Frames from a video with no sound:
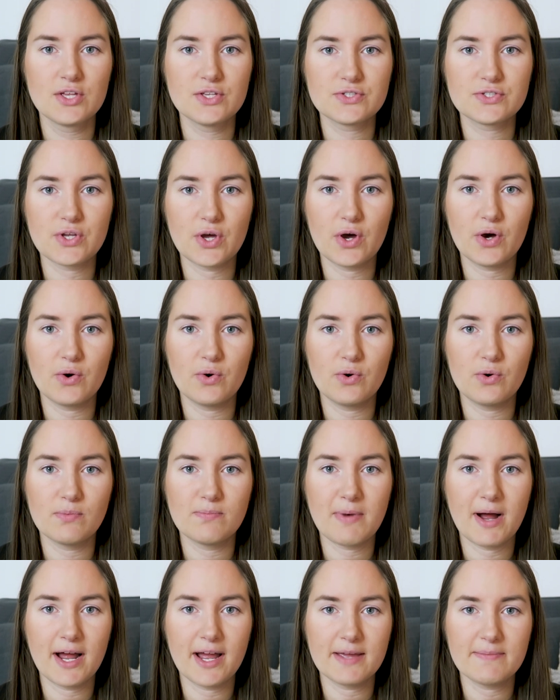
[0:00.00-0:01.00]
So
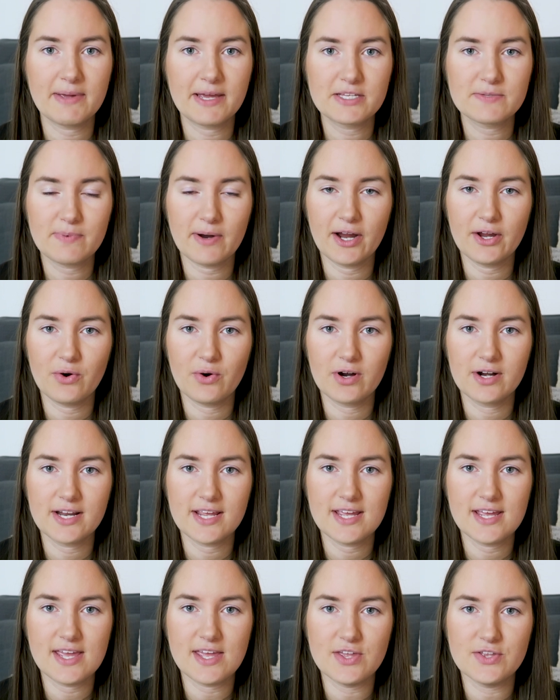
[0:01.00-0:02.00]
my biggest
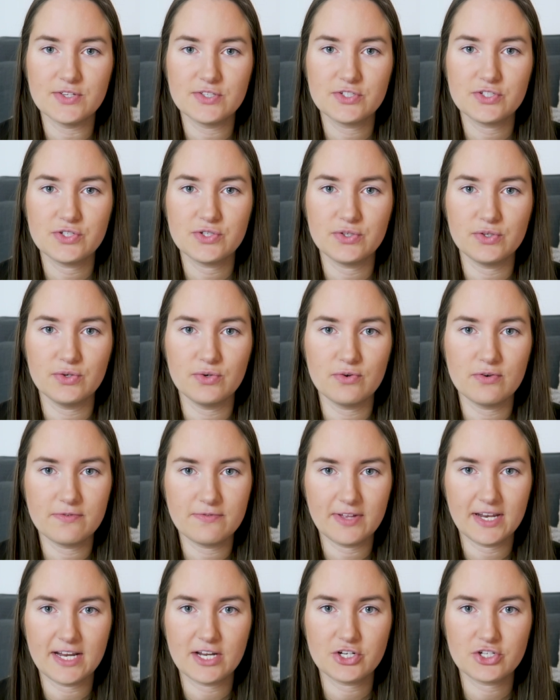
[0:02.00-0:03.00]
priority is to
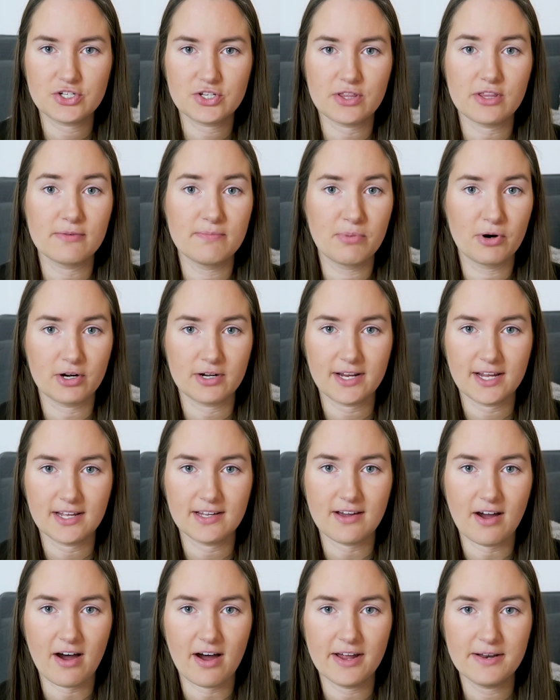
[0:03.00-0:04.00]
finish The
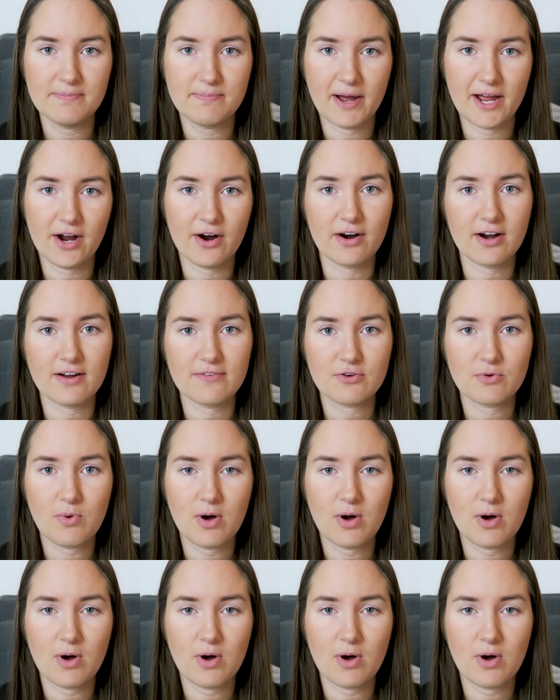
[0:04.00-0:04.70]
Burning God by R.F.